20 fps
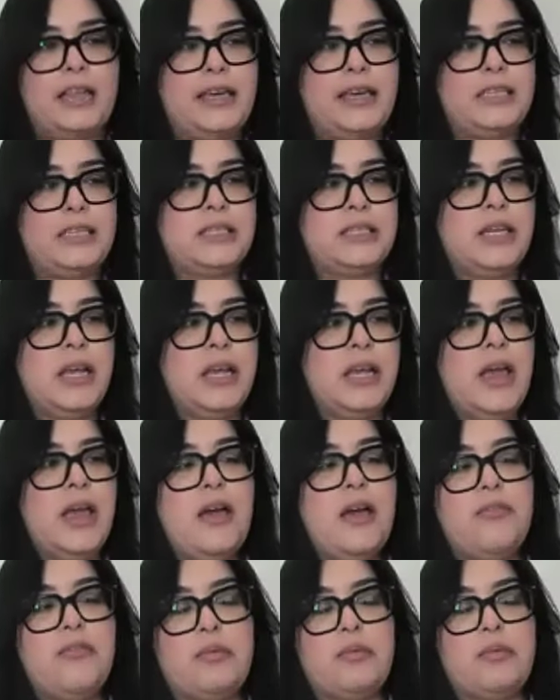awards and
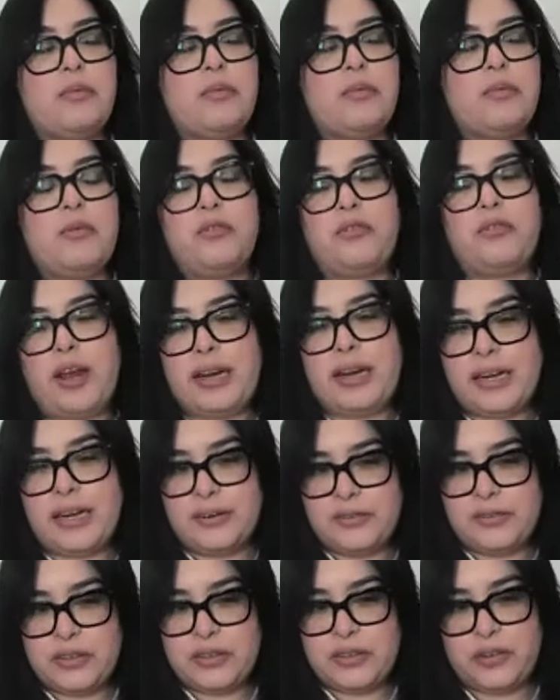accolades
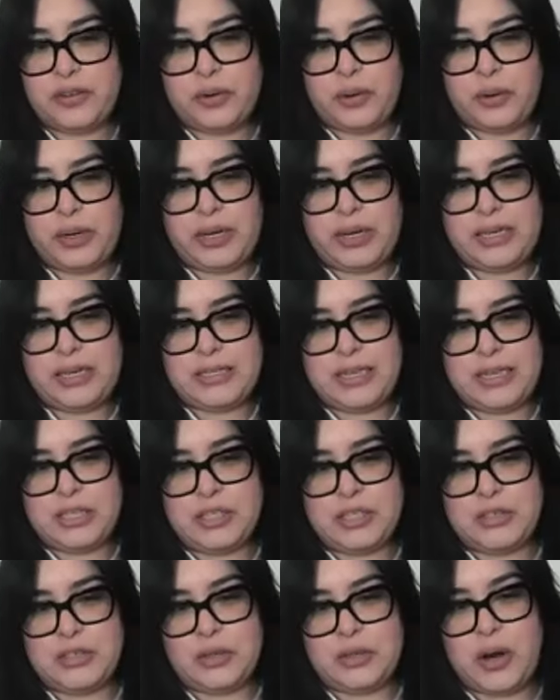from a variety of different
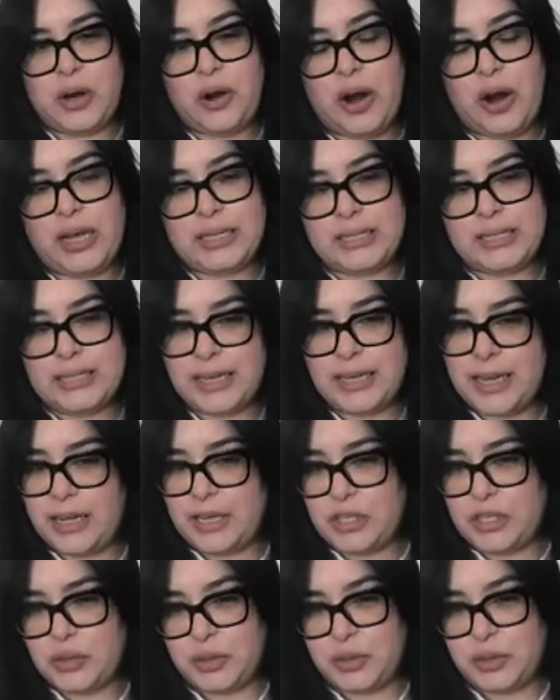organizations across the
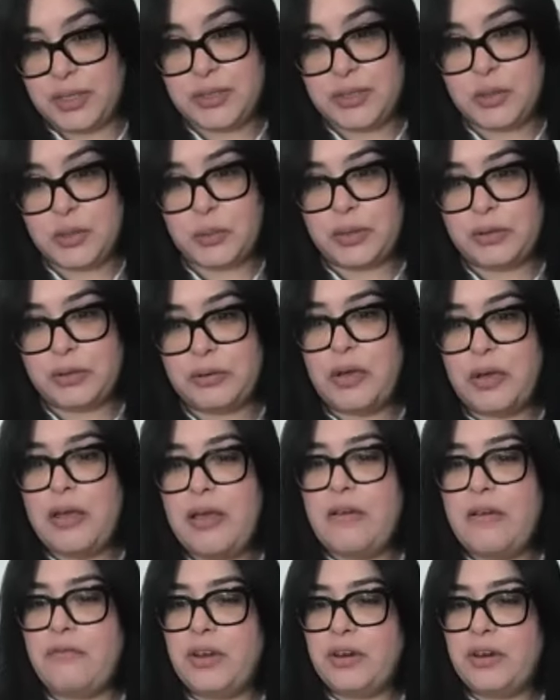country. So we're
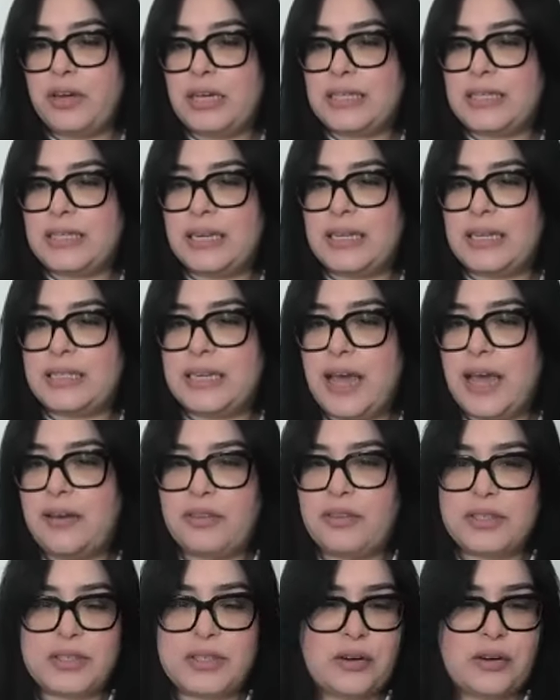very excited to have this
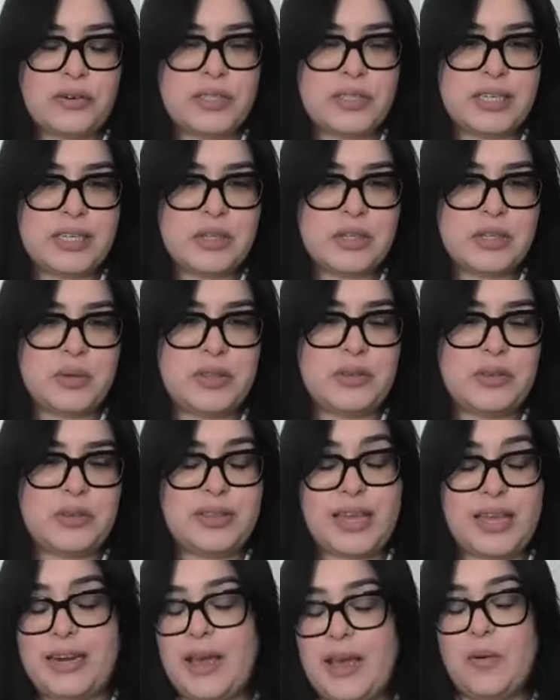conversation with you, Delia.
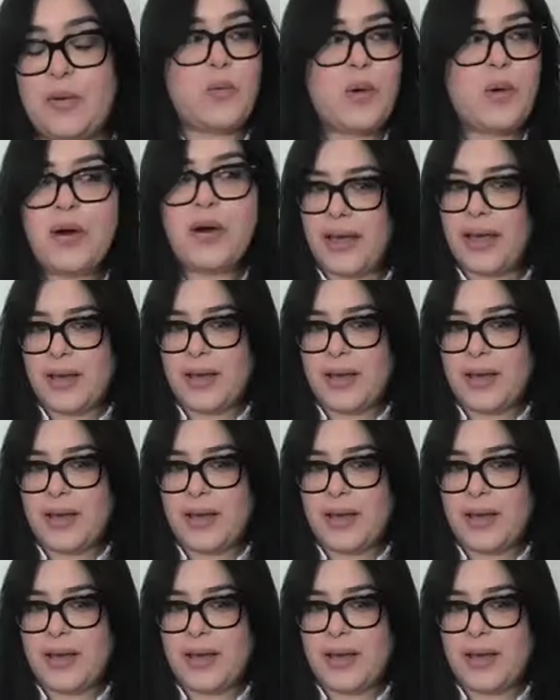Welcome.